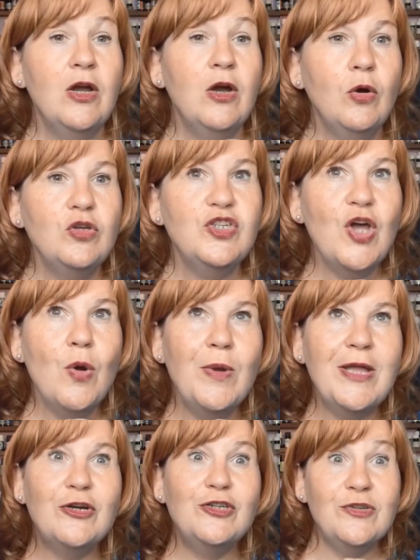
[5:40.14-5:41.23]
So we
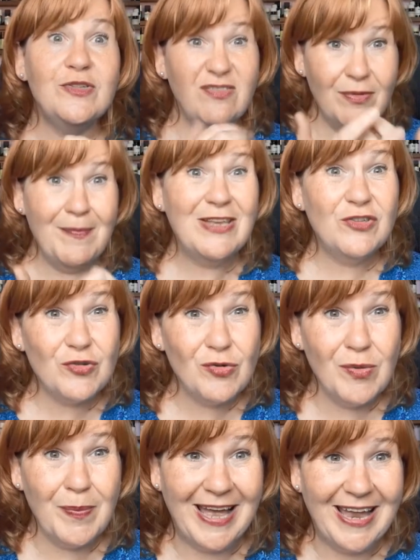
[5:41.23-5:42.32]
could use it for menstrual
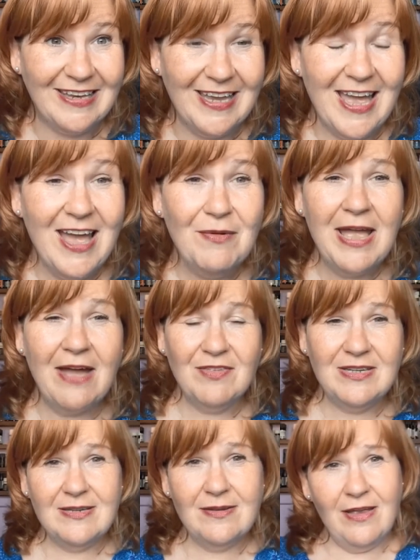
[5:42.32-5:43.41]
pain. Yeah, we have
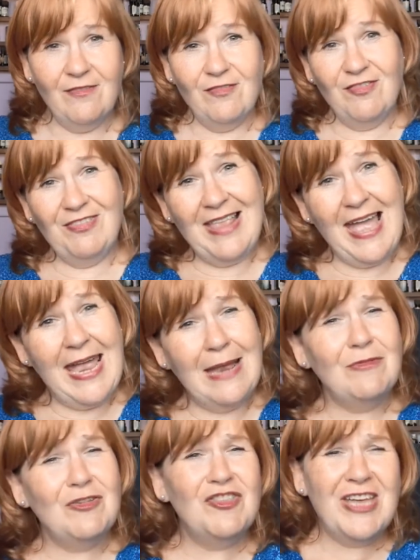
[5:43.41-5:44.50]
this
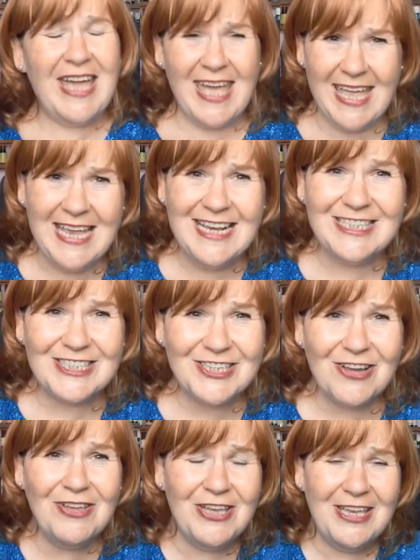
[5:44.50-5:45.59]
inflamed, the heat,
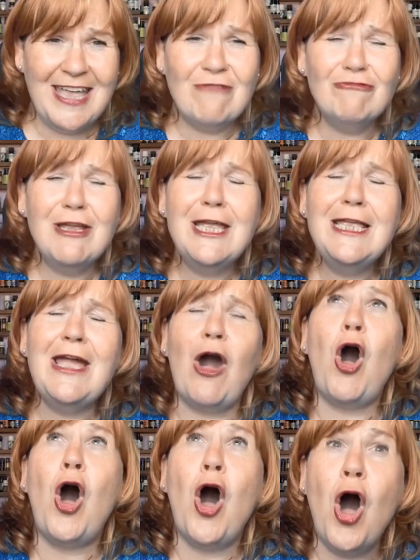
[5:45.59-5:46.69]
don't you? You get really
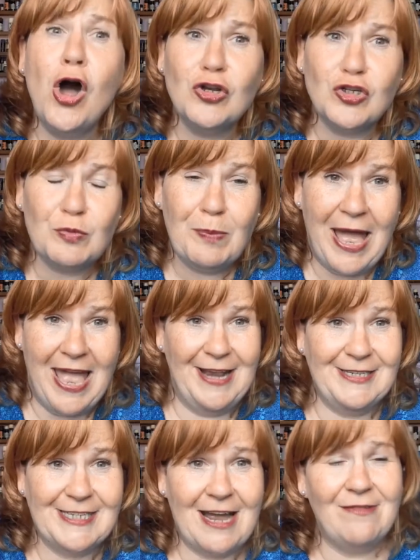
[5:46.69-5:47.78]
hot
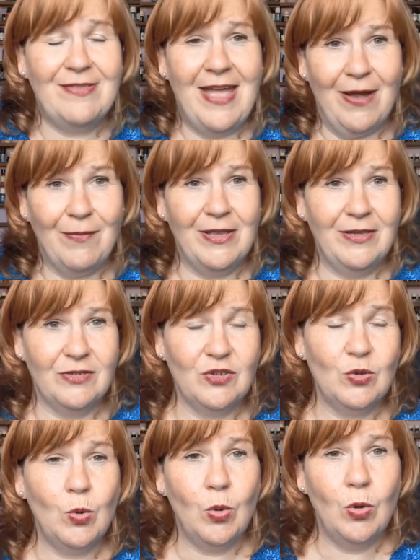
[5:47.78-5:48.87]
pain down there when you're
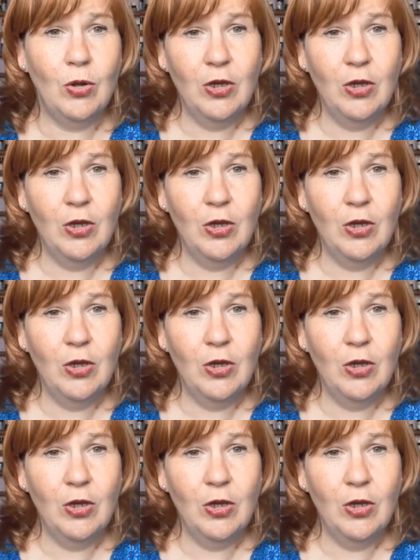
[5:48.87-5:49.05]
sore.